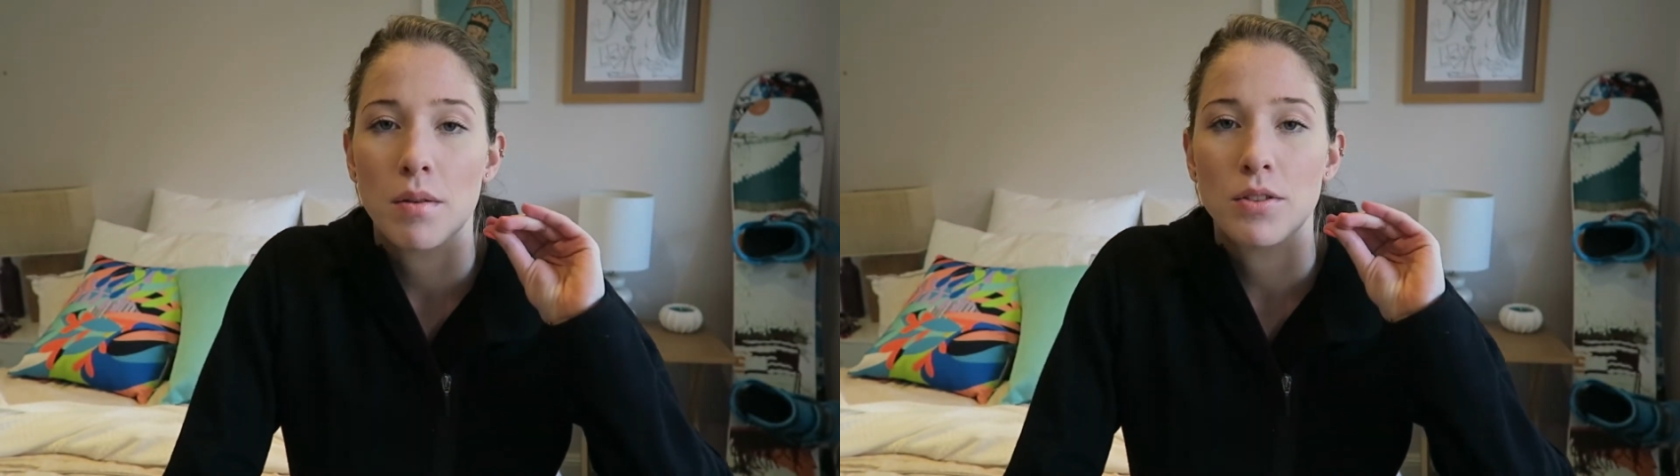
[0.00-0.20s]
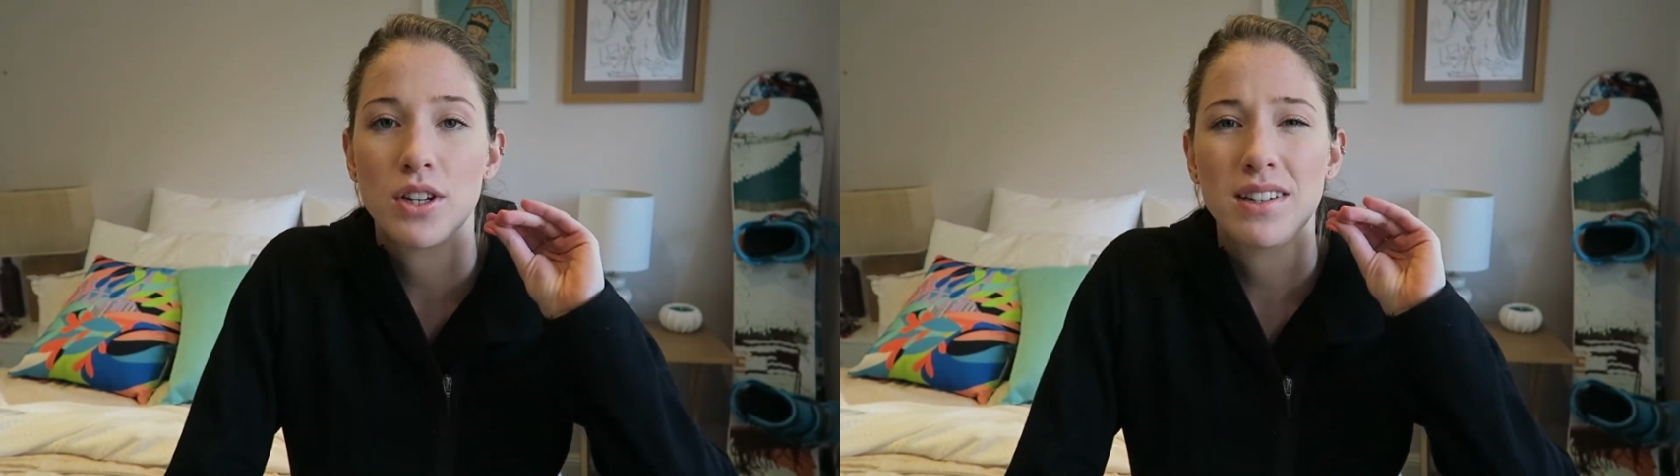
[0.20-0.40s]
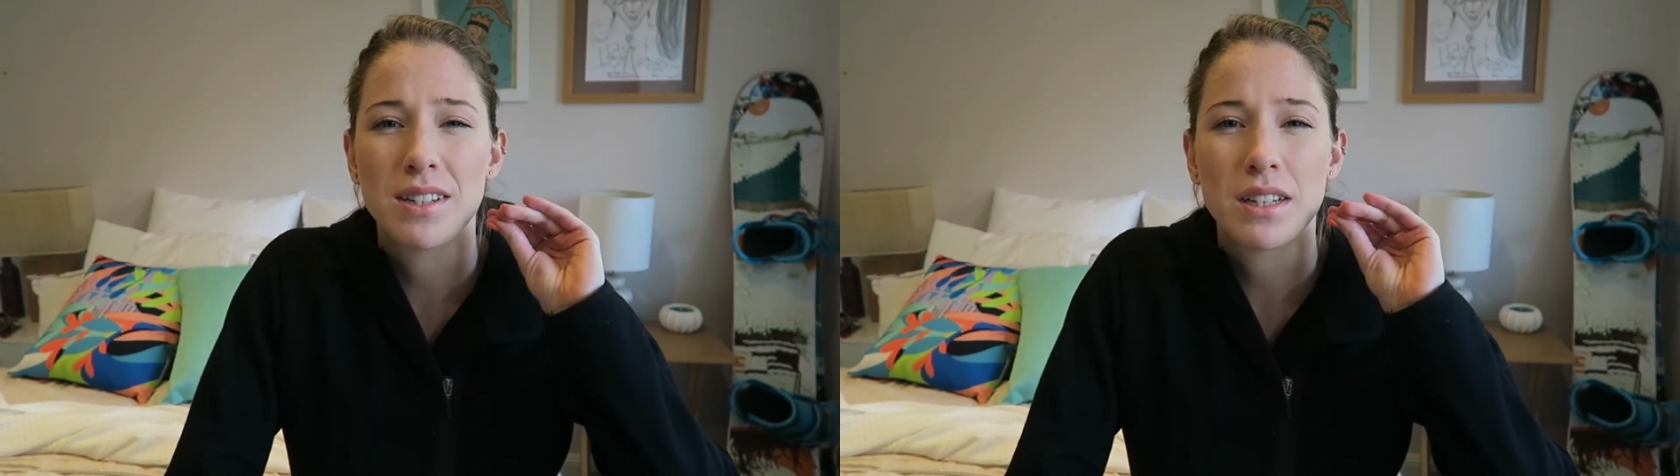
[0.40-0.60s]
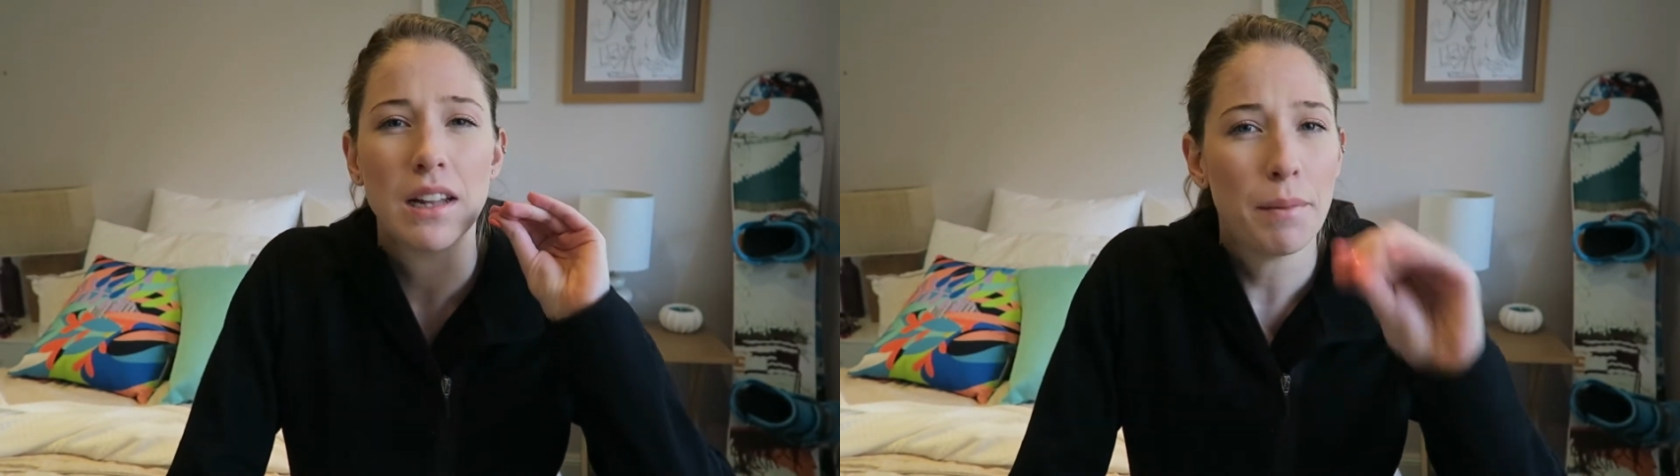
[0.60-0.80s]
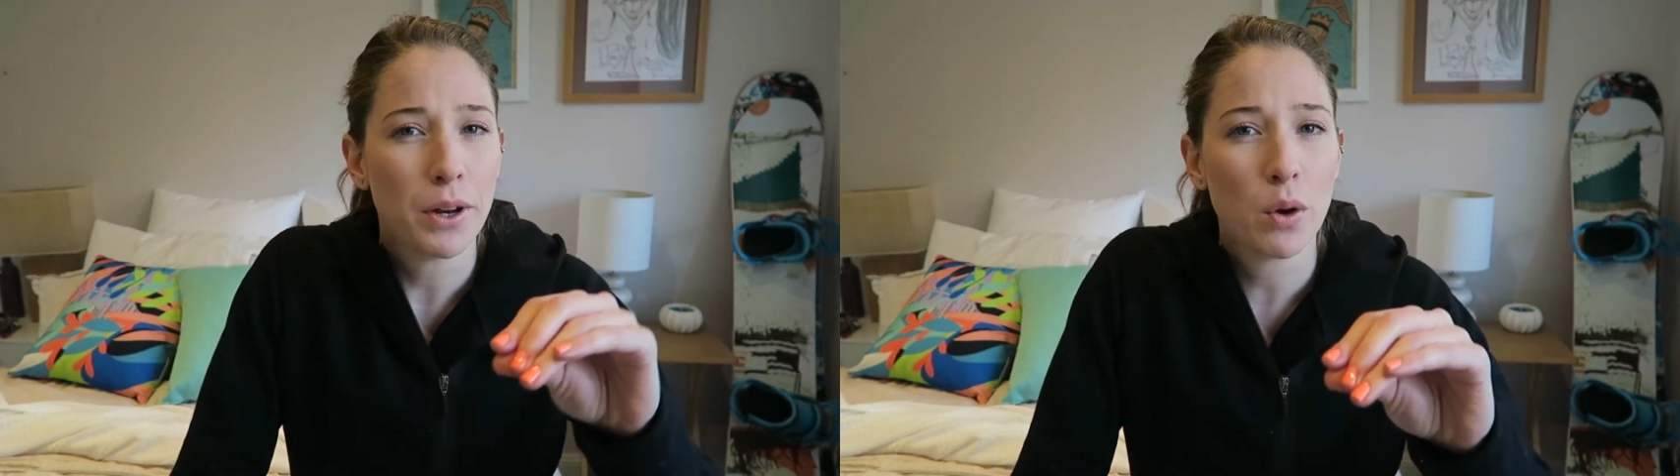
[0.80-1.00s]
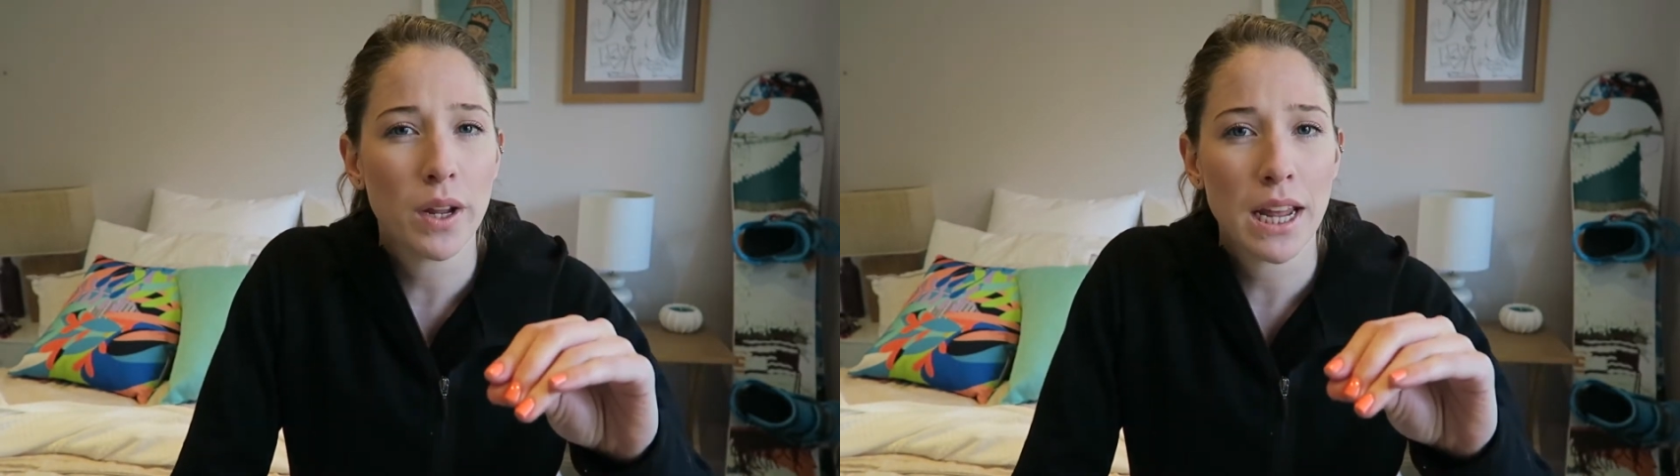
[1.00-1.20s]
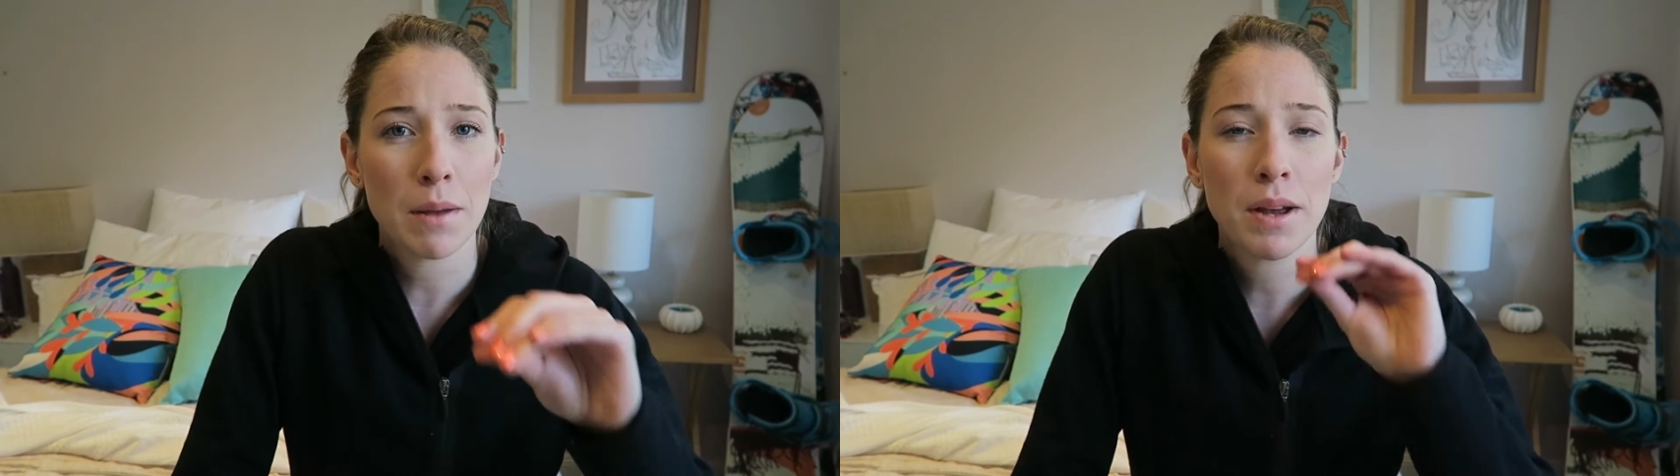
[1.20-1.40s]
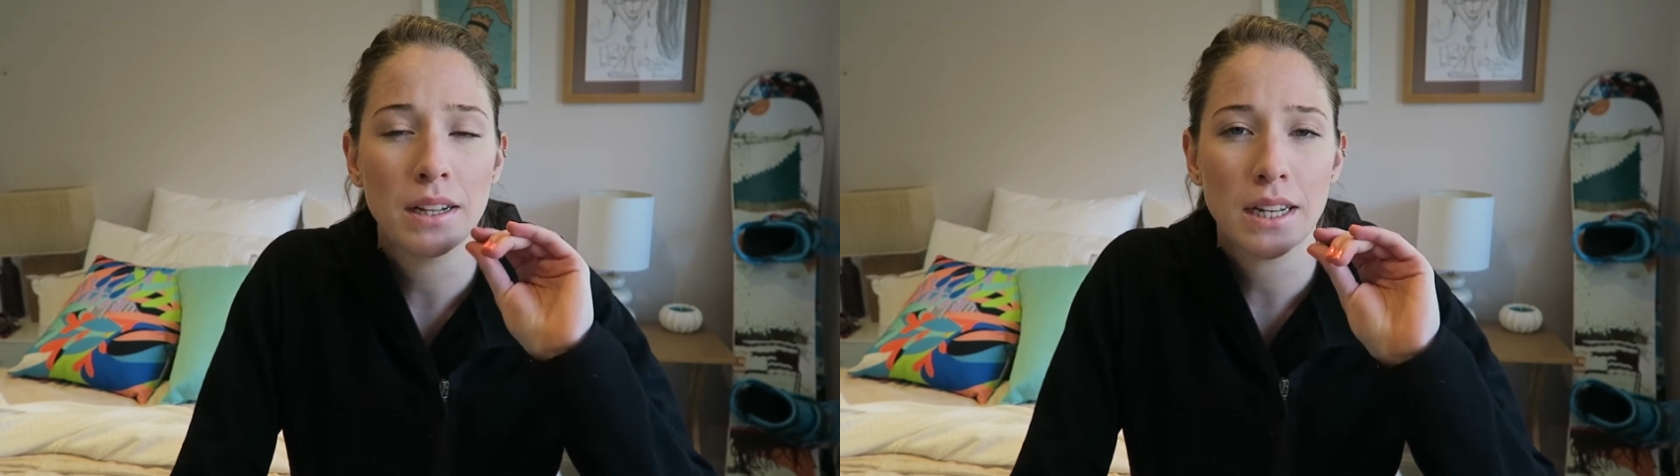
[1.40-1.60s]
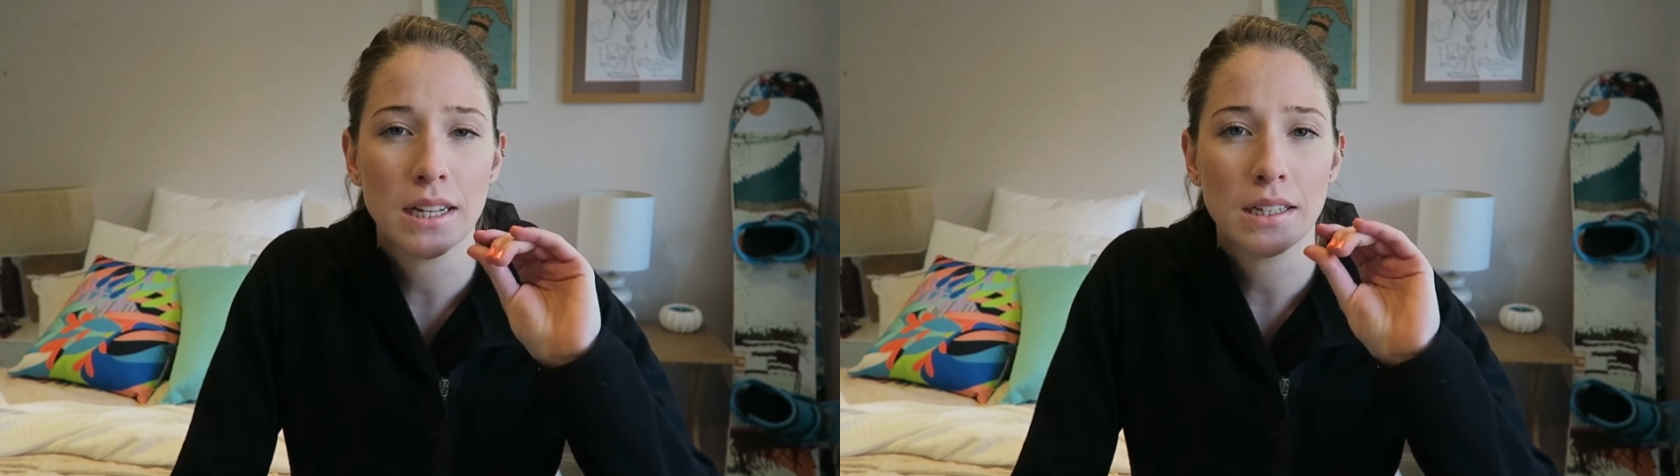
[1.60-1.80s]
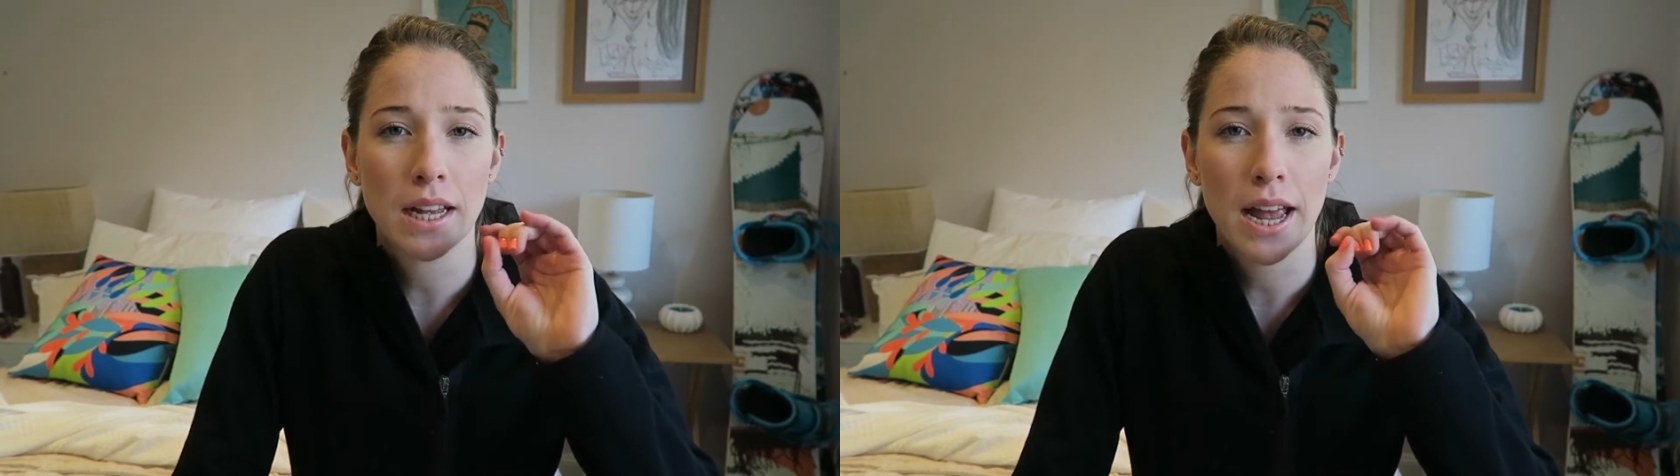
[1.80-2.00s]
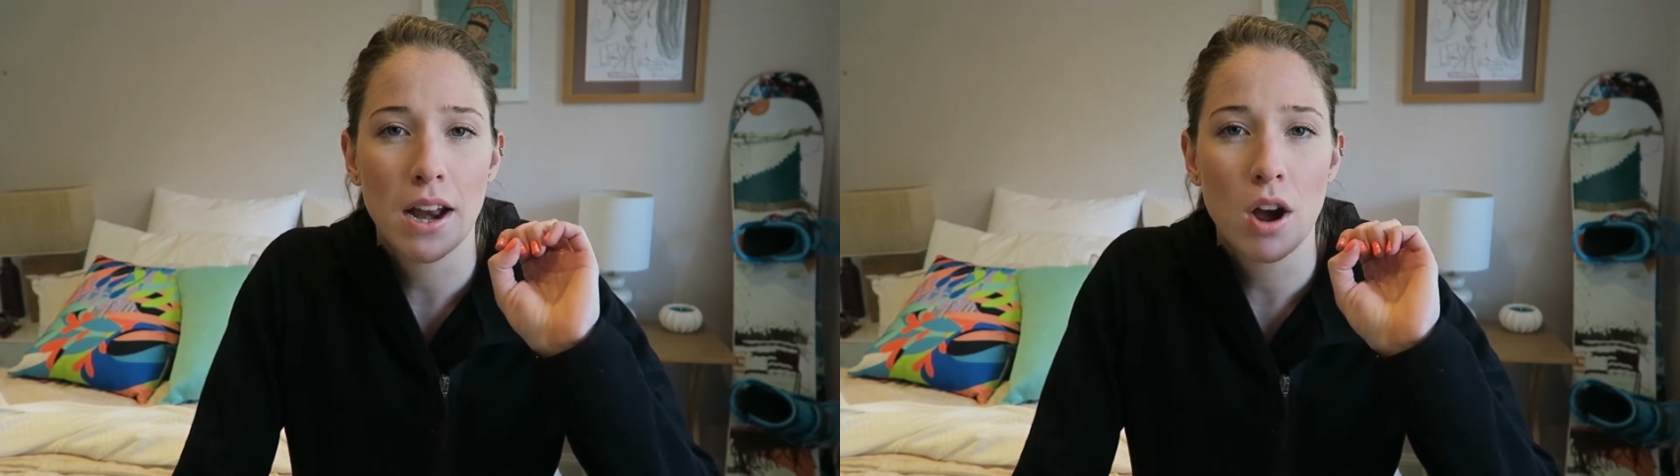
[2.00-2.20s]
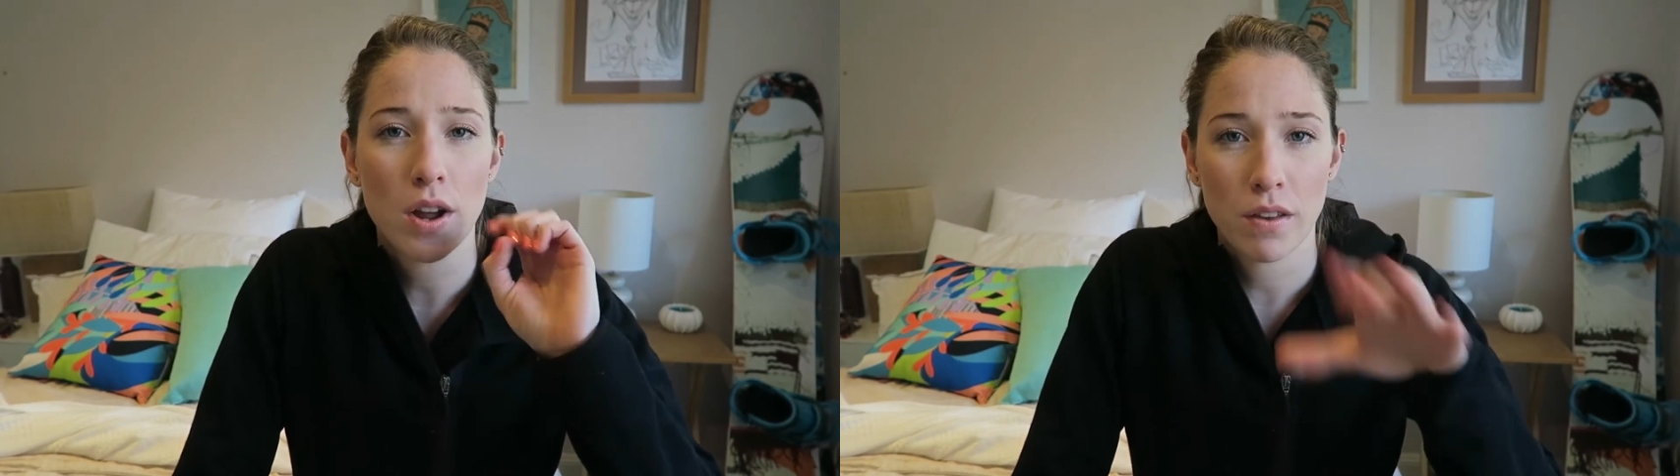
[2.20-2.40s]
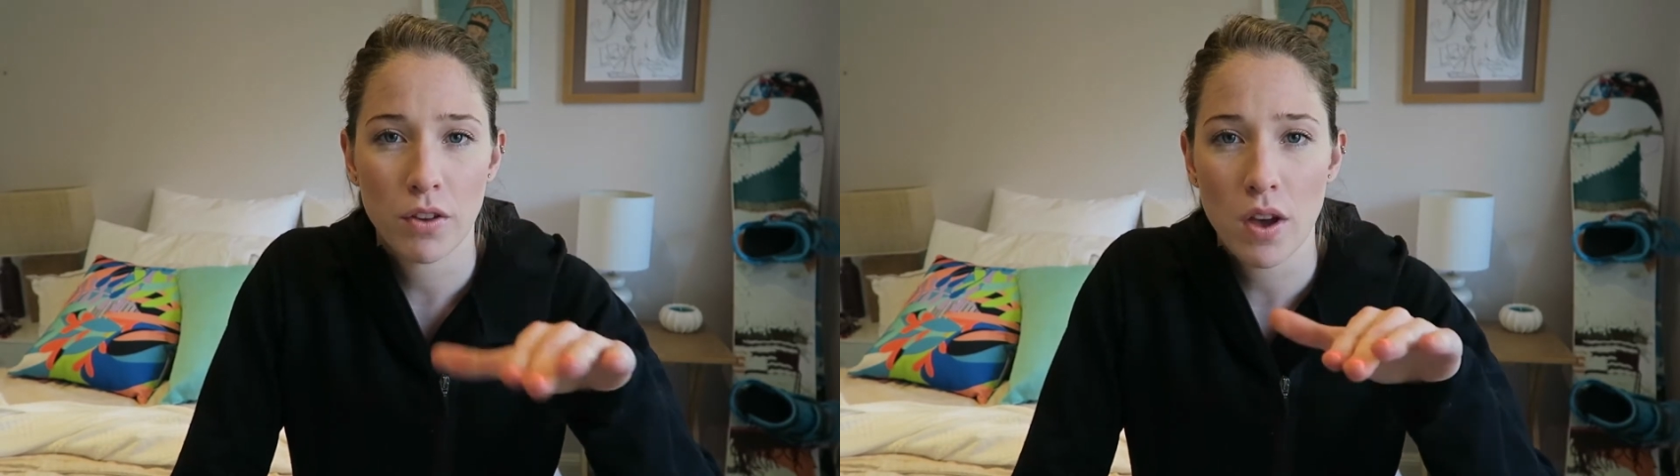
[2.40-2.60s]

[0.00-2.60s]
Just let me know what your email is and I'll give you